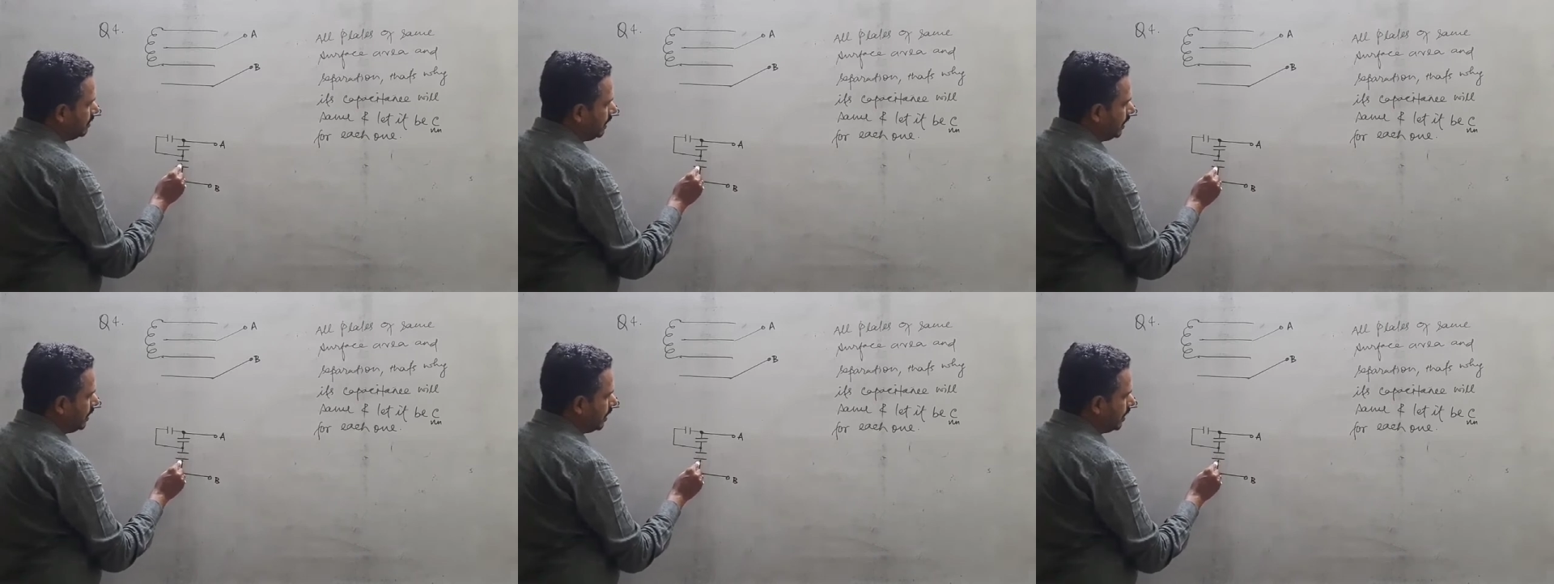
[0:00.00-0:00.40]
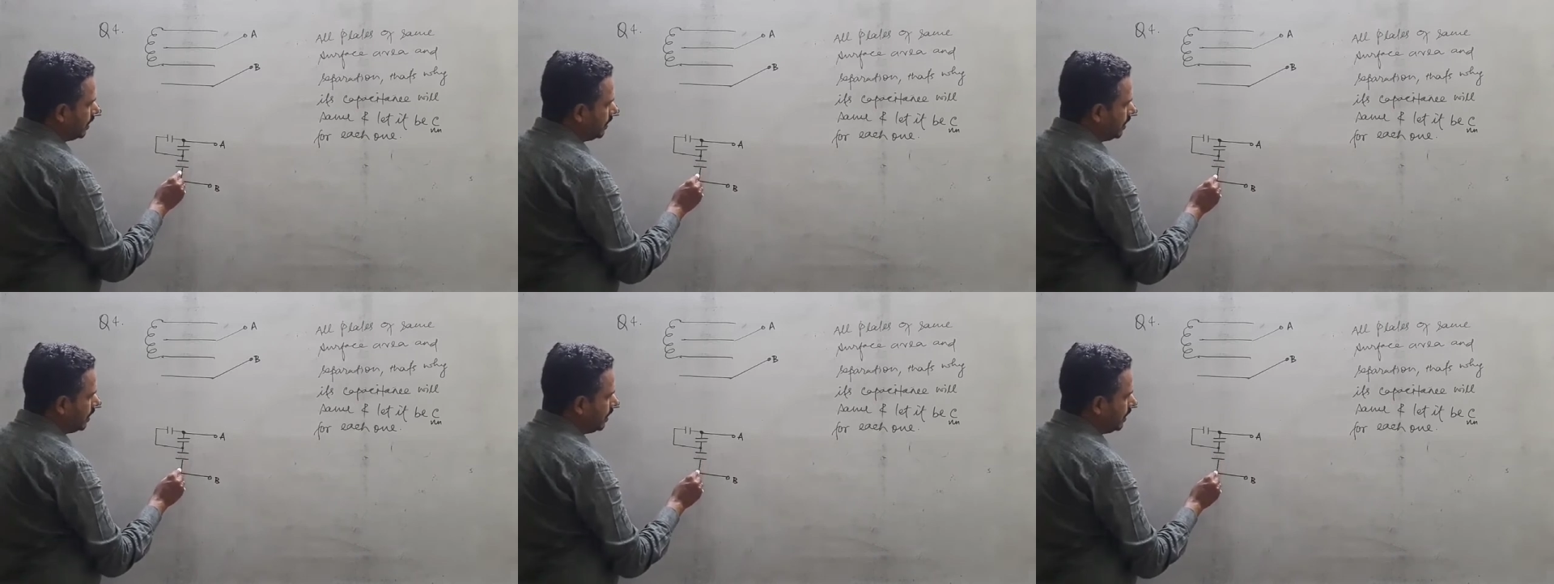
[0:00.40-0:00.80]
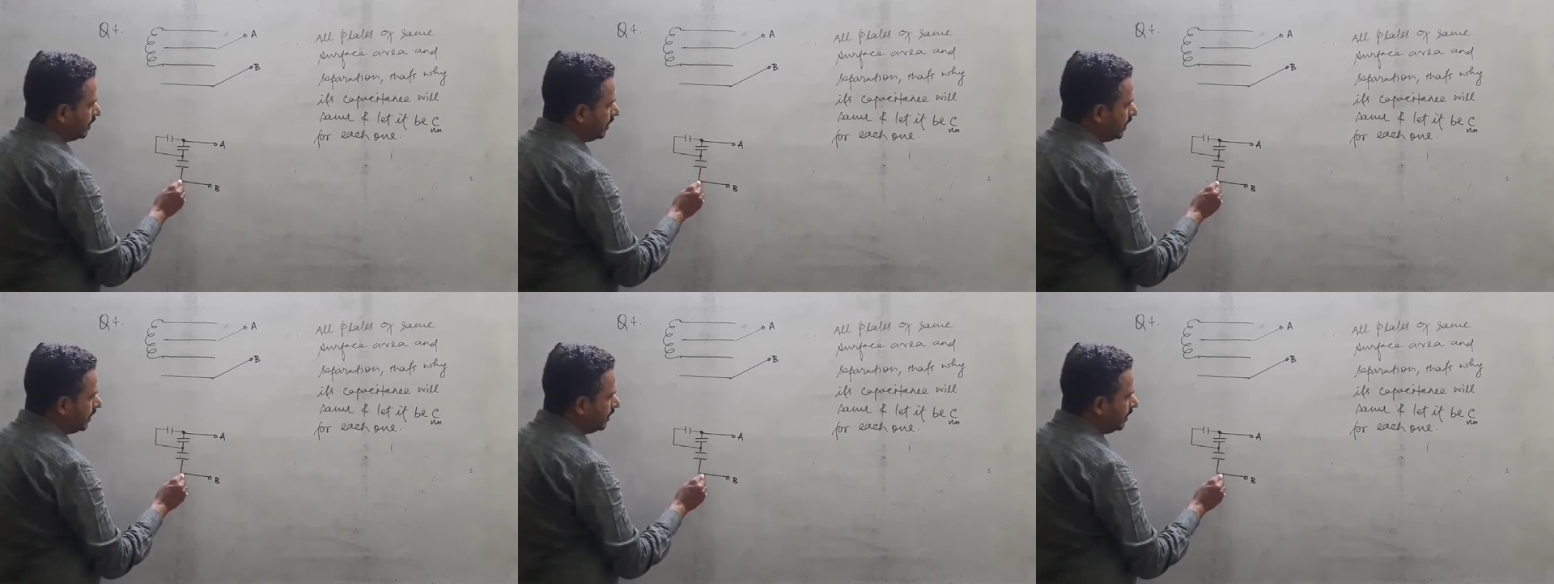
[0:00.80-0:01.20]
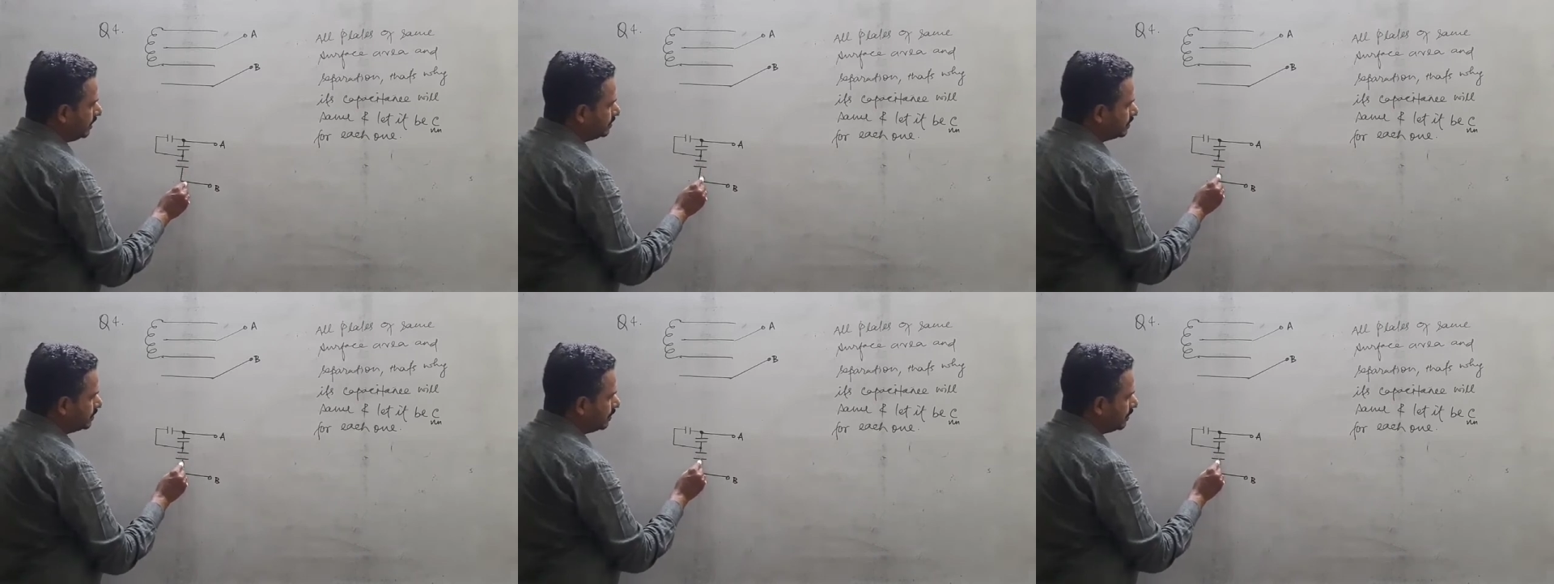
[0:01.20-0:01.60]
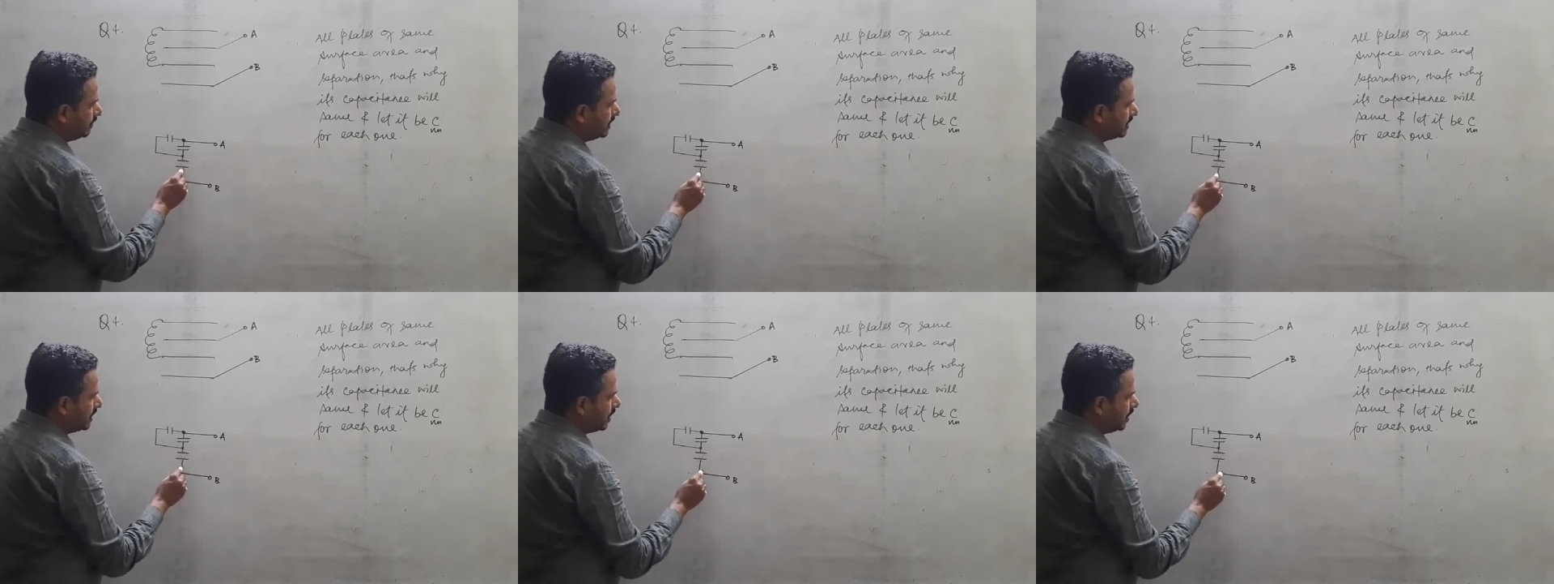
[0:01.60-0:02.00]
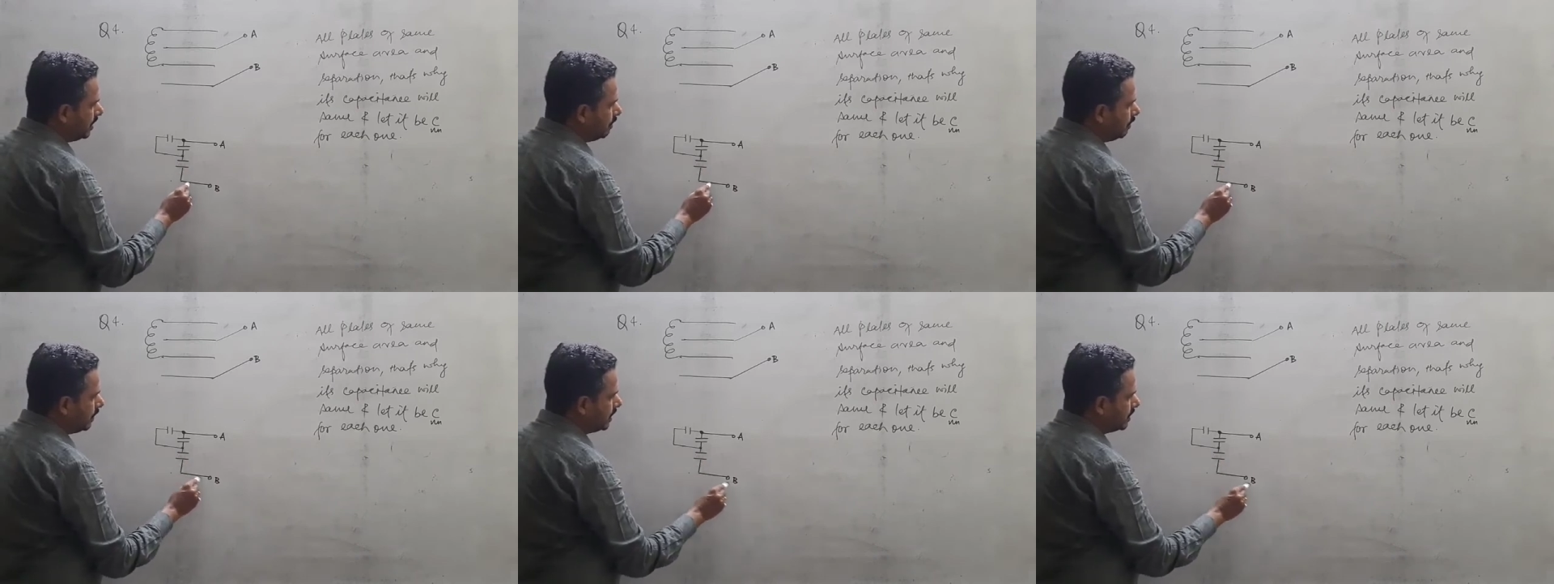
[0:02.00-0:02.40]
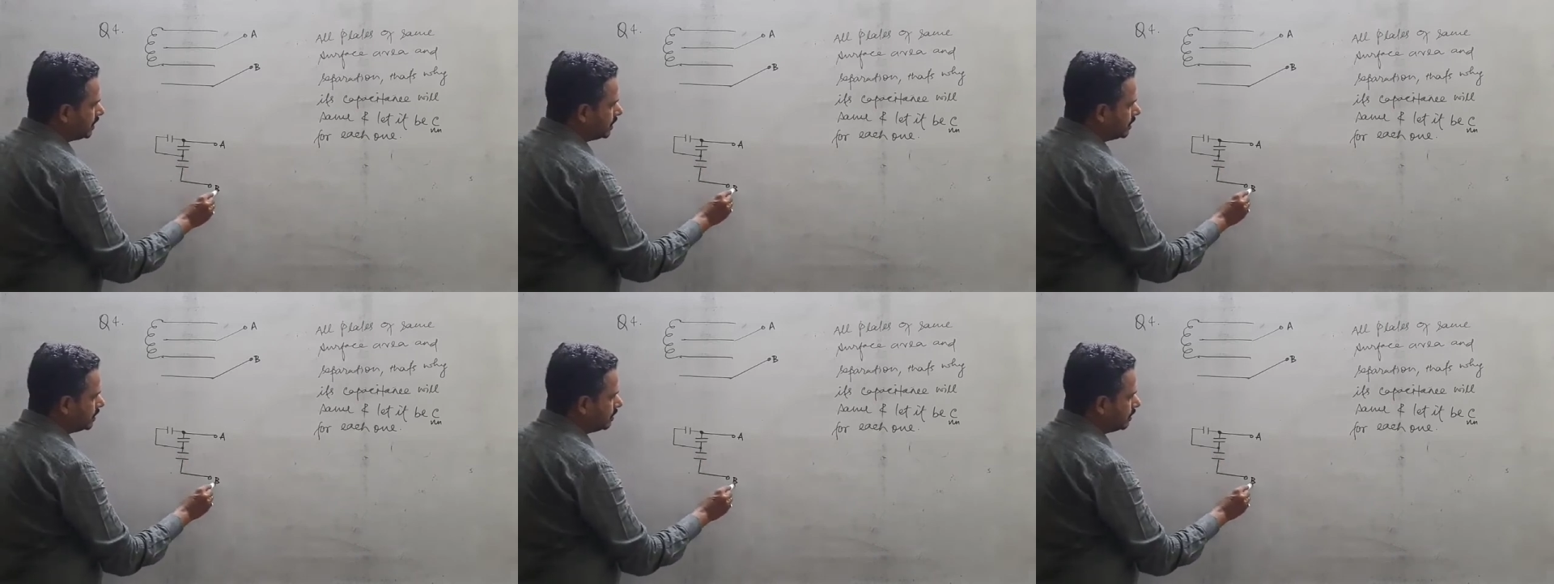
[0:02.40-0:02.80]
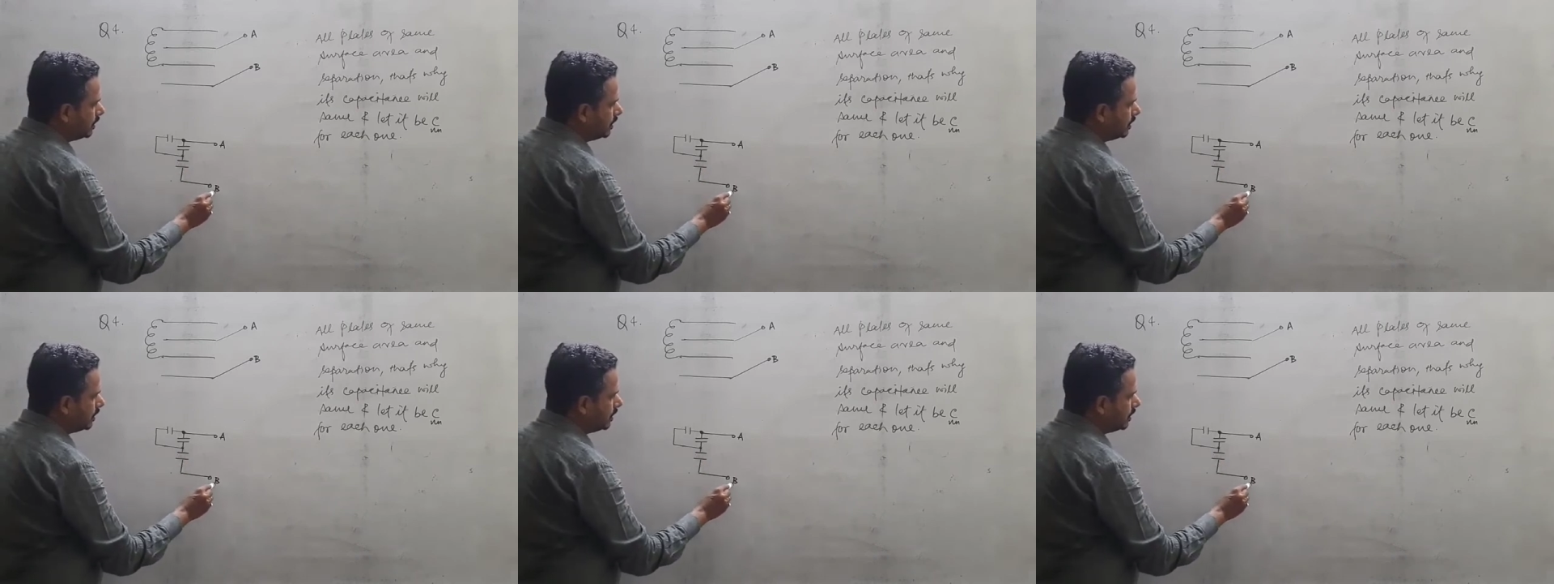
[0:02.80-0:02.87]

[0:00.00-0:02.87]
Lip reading: and that gives from its second plate a terminal B.